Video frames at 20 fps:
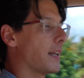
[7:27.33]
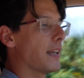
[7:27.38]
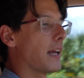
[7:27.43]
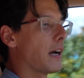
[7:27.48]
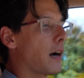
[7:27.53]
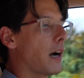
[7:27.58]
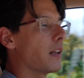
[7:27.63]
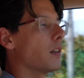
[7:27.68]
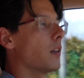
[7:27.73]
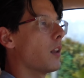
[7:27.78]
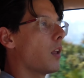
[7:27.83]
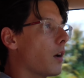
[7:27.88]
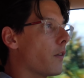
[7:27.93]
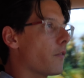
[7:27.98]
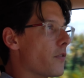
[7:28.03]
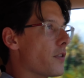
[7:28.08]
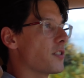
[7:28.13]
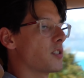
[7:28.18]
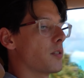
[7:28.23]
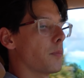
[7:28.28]
now. I love
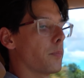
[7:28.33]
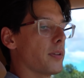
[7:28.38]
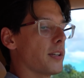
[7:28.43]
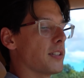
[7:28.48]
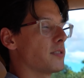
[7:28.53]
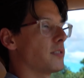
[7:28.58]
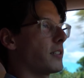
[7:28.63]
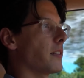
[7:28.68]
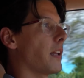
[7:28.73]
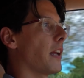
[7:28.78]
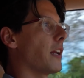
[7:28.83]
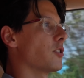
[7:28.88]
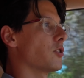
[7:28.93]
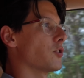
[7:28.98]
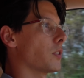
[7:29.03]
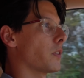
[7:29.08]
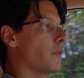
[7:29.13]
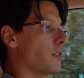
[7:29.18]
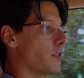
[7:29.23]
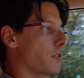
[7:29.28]
the simplistic nature
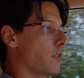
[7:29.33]
of this